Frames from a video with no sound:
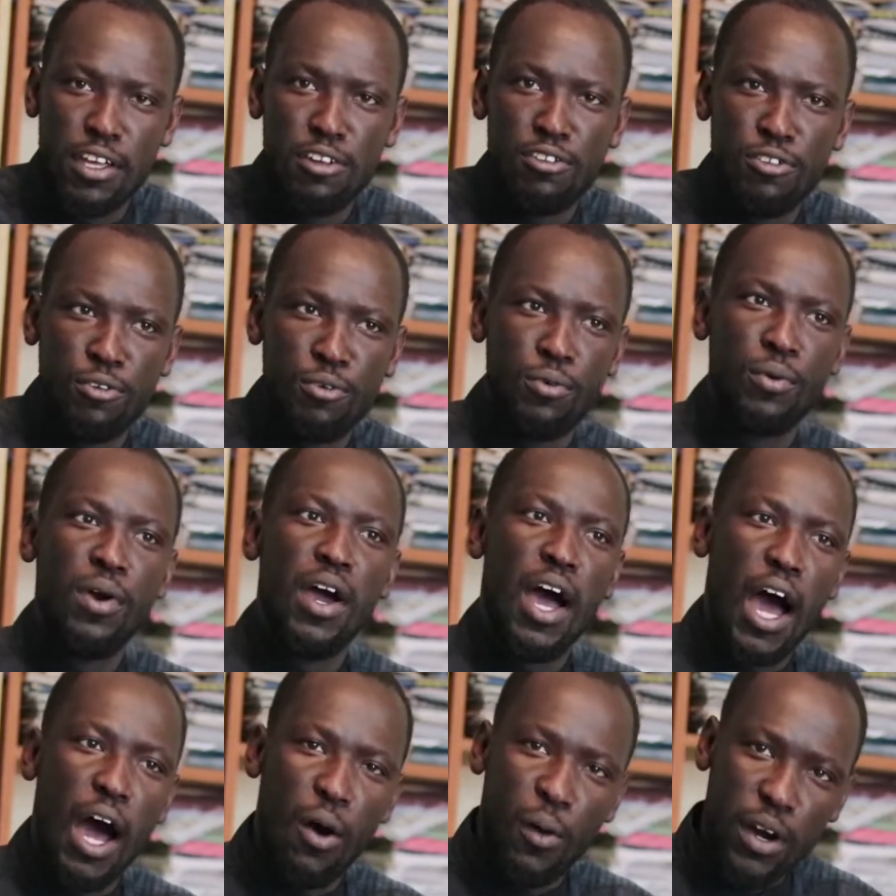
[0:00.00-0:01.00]
into
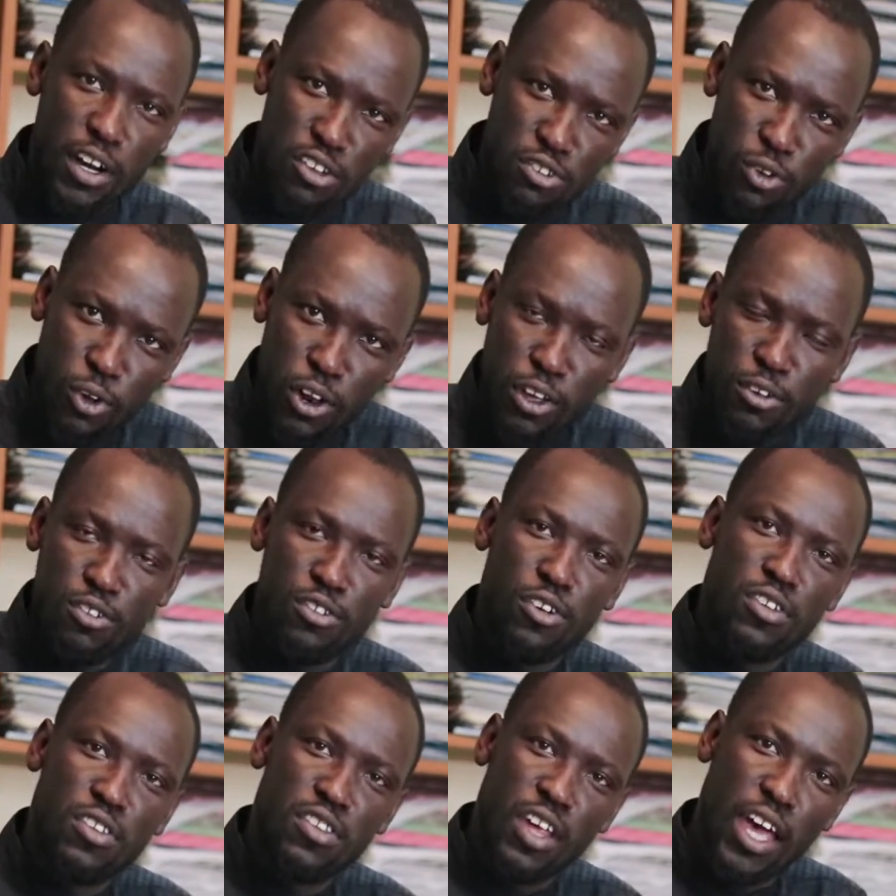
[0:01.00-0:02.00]
our
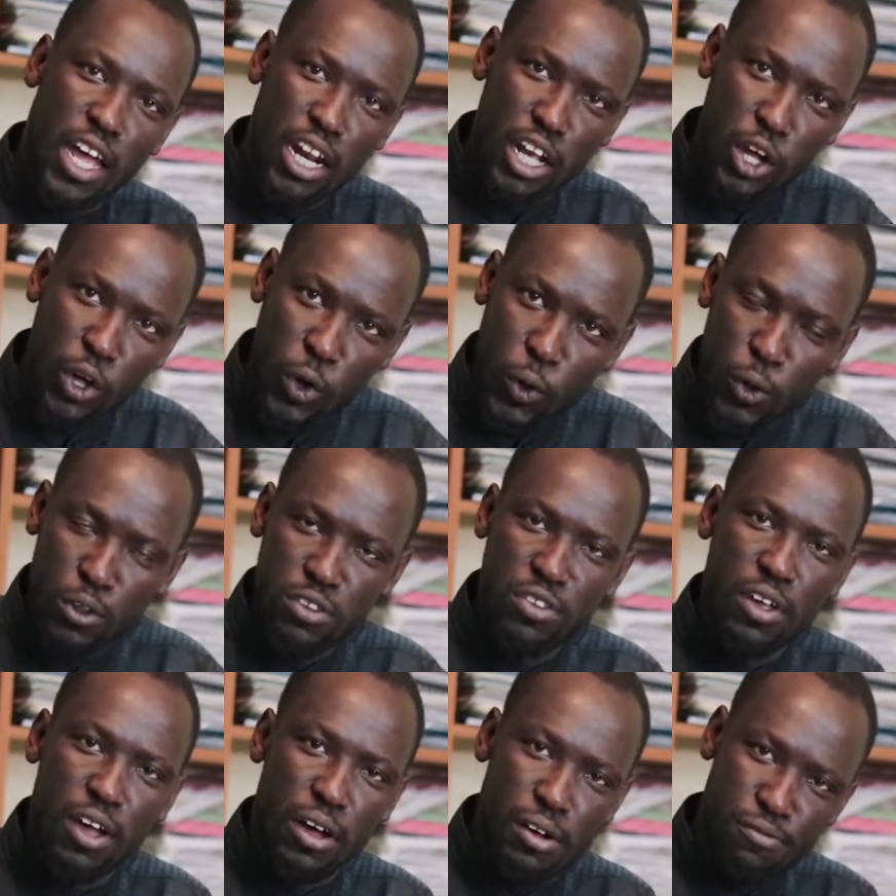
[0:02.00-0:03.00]
resolutions and goals